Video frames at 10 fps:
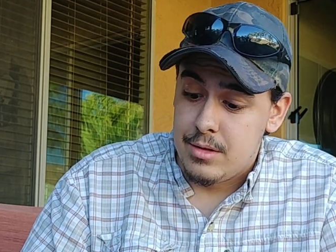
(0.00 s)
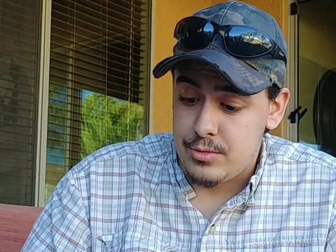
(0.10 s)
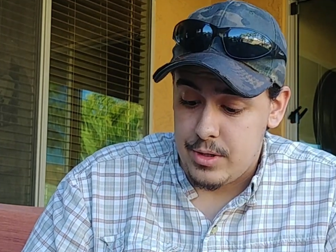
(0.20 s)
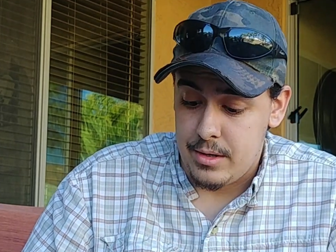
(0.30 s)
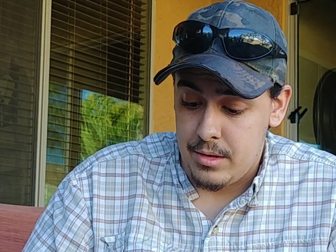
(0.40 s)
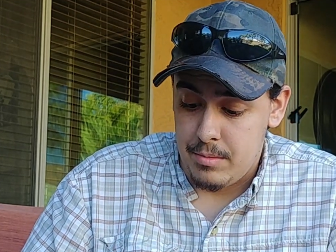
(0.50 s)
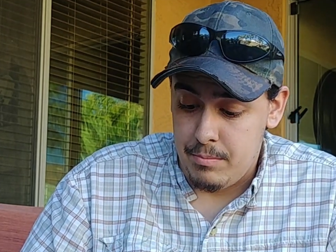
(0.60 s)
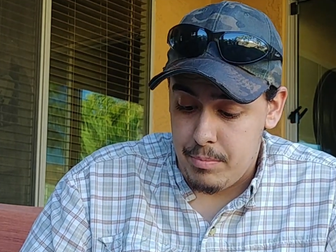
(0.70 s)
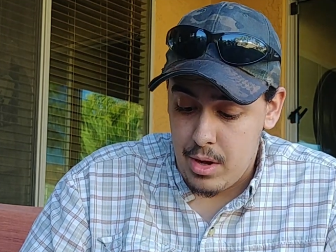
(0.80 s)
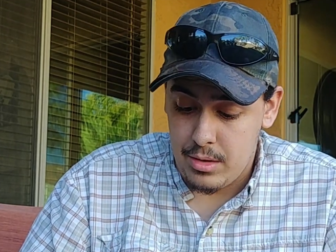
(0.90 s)
try to
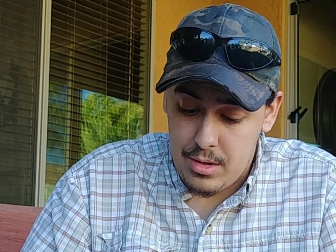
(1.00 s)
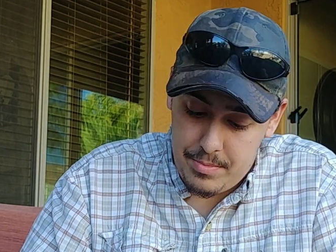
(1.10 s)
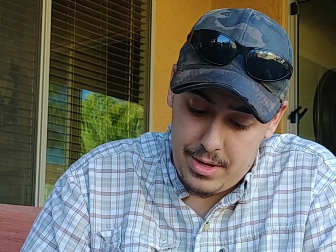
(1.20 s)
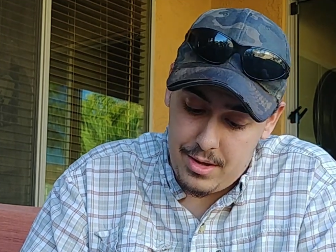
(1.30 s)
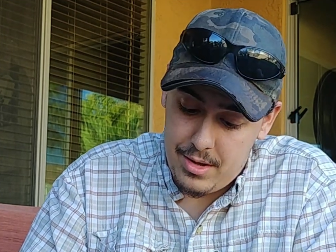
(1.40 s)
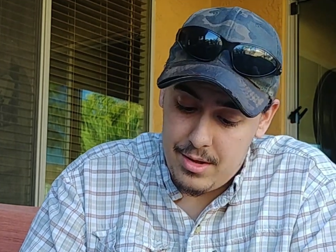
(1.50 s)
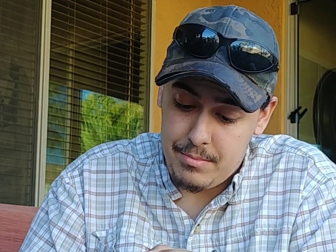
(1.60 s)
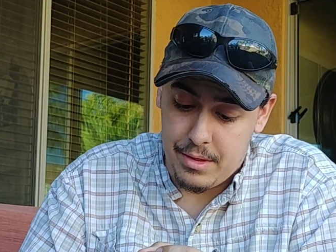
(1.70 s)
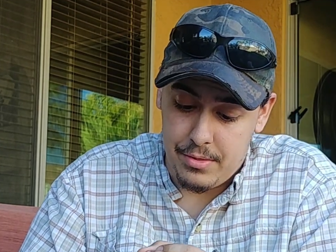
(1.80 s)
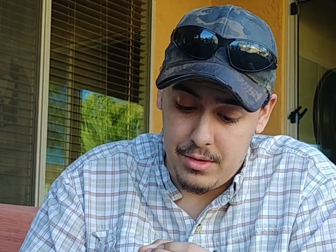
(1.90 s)
ball up
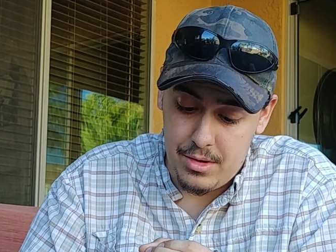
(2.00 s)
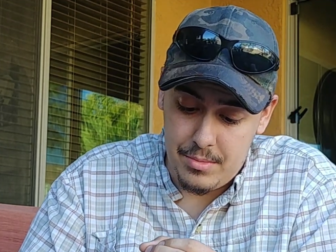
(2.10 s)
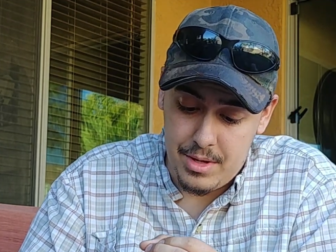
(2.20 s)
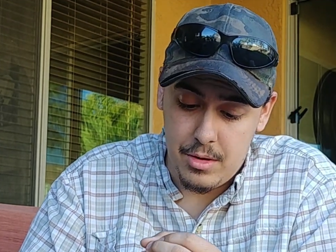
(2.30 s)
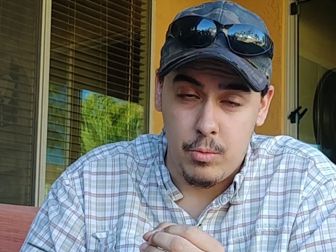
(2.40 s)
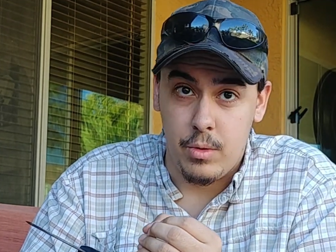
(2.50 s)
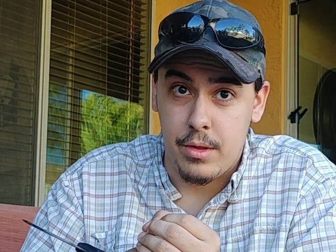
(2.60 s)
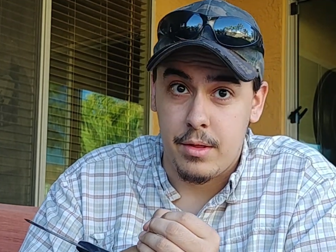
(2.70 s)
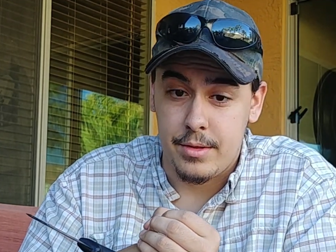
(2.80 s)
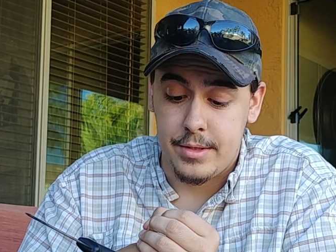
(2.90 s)
my thumb
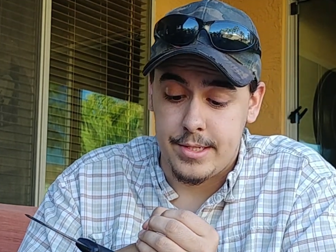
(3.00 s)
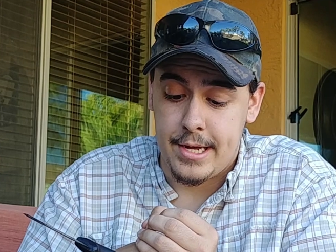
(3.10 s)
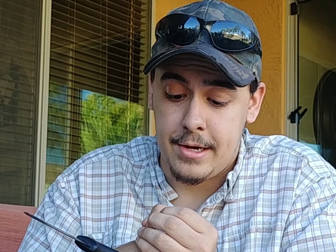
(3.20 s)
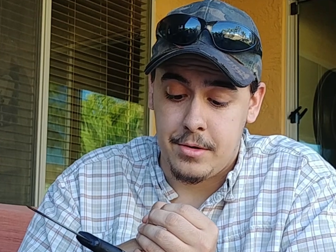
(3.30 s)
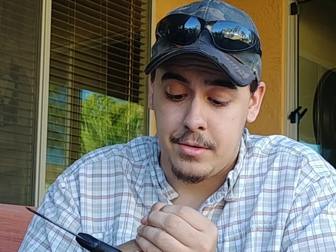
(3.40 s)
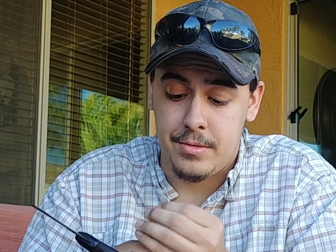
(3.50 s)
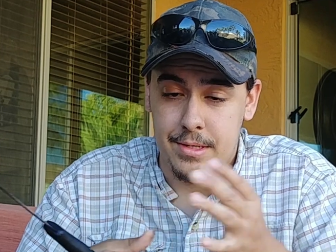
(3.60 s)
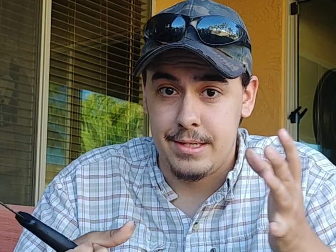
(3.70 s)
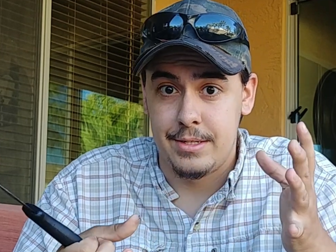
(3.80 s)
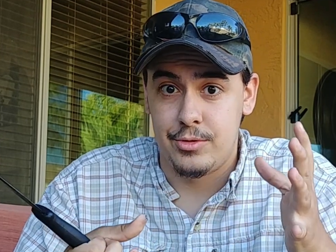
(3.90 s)
with the towel
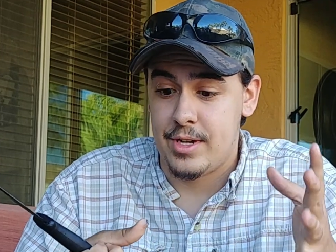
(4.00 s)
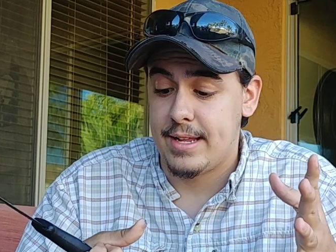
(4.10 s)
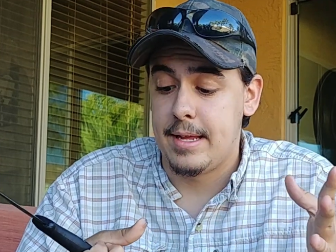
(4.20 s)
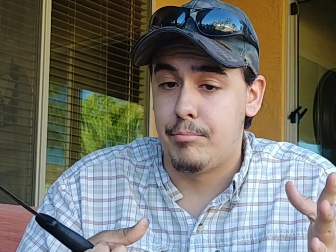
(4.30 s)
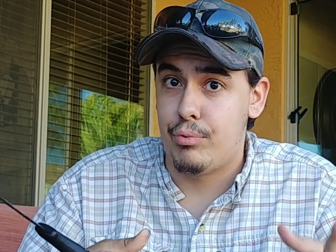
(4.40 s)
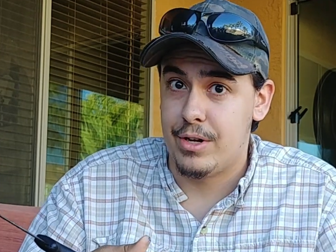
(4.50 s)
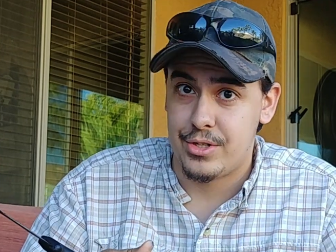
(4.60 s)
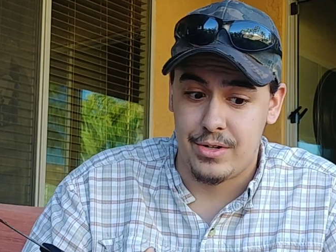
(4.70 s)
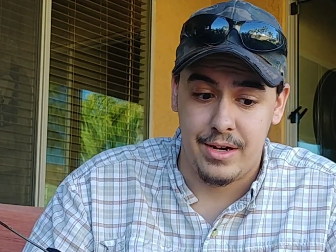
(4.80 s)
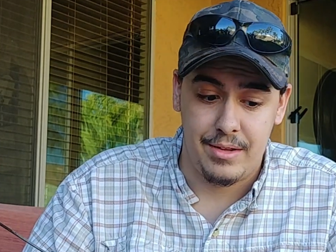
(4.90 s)
and try to keep
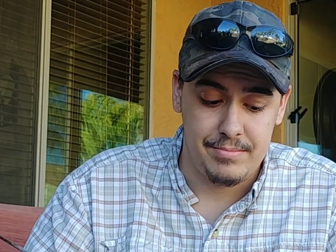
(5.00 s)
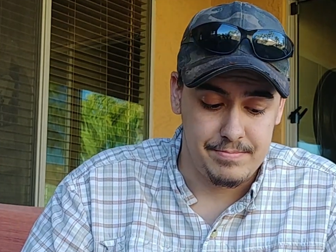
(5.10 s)
pressure on it.